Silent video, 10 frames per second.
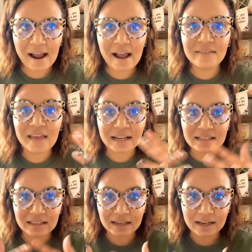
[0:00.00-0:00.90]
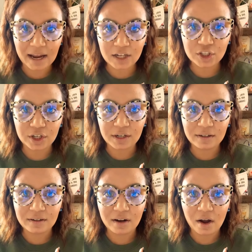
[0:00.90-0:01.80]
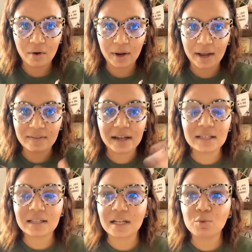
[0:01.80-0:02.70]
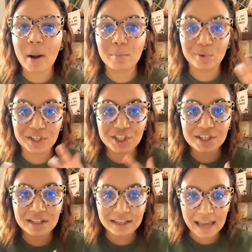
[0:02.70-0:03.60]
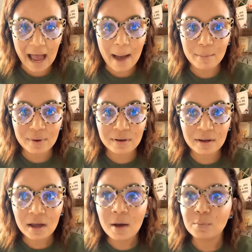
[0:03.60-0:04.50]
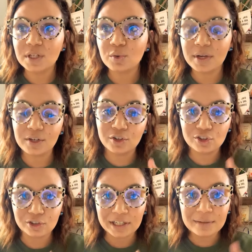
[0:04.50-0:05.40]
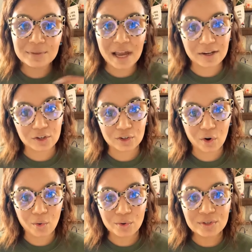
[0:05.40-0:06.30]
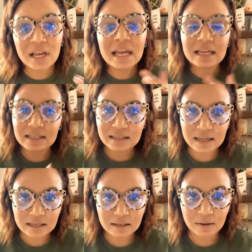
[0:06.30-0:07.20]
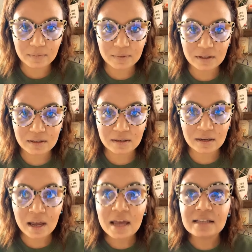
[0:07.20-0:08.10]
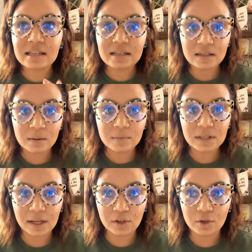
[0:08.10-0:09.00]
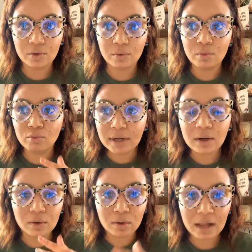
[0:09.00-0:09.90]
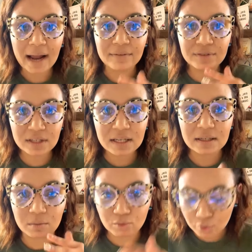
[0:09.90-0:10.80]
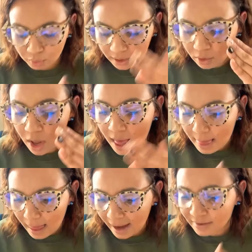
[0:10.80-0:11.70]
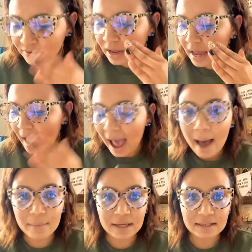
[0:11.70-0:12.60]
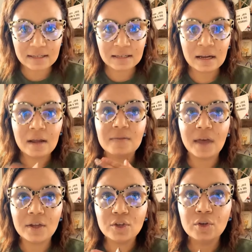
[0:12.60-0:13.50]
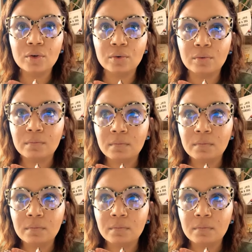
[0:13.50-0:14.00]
And that's the connection, okay? That's what bridges the gap between your dreams and your goals is systems. Systems that you, real life systems, real life habits that you